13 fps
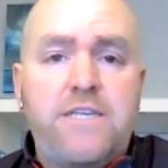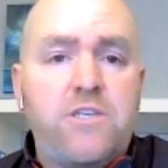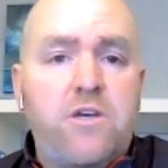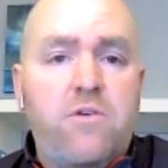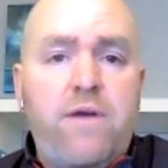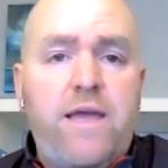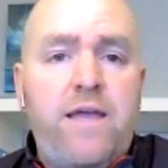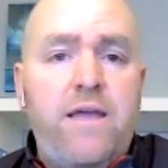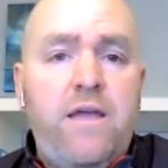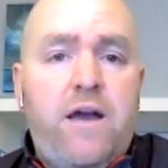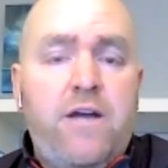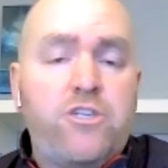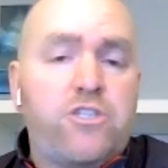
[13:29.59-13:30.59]
So
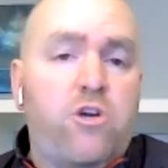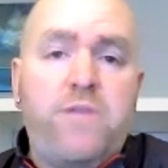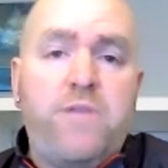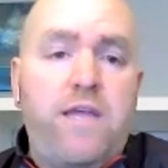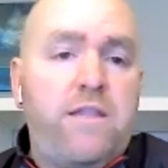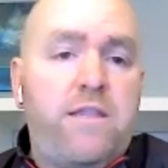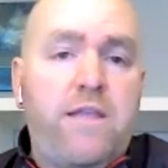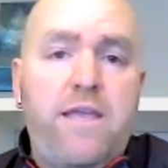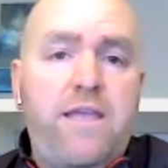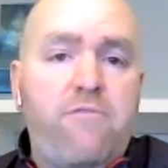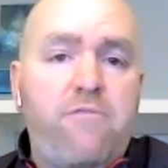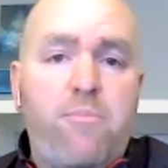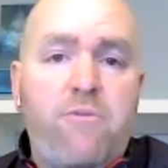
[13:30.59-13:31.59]
I just hope they
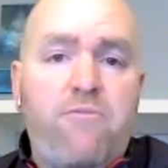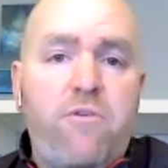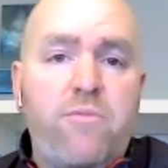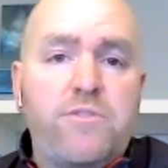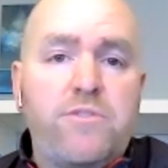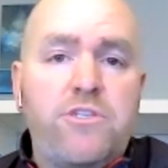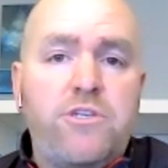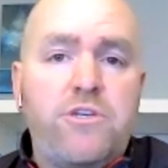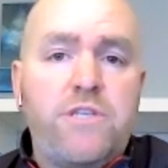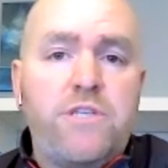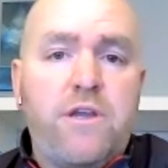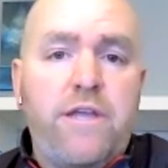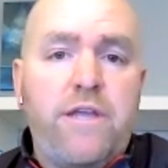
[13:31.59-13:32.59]
give a performance on
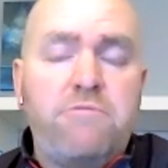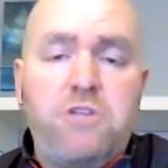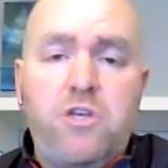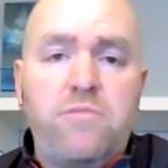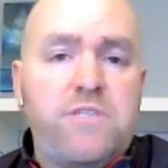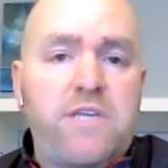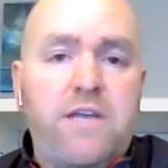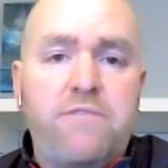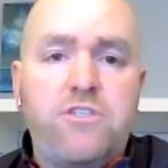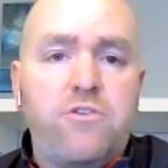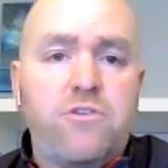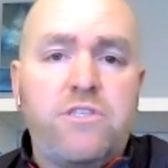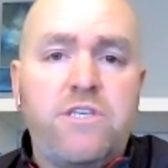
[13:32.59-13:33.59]
Tuesday night, do themselves
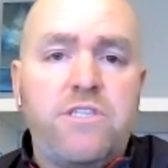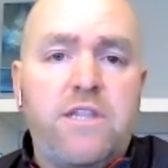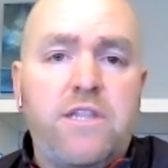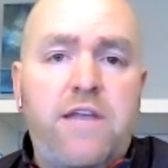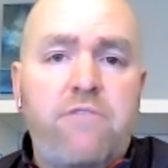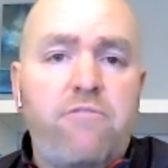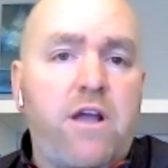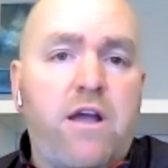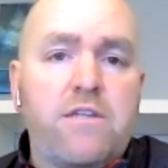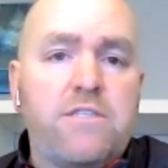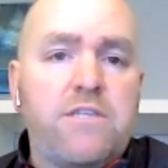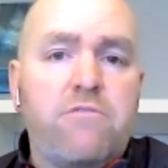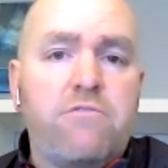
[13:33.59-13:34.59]
justice, and then
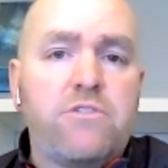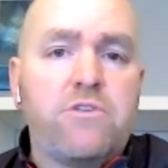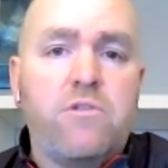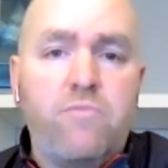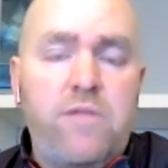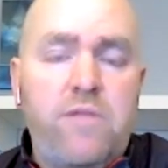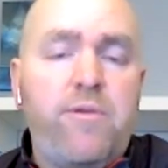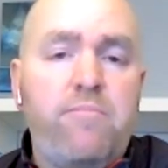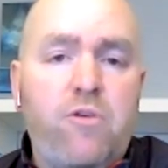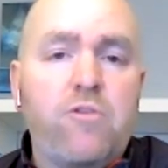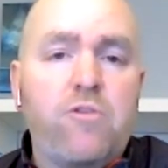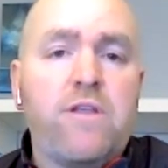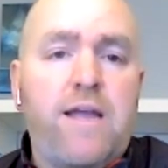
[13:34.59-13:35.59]
regardless of the result, we'll be
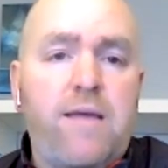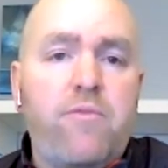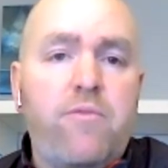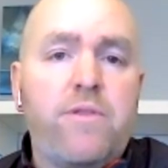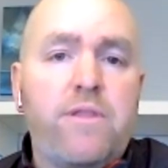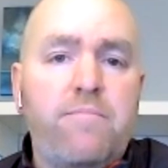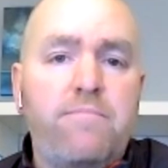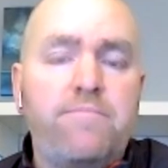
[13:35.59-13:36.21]
more than happy with them.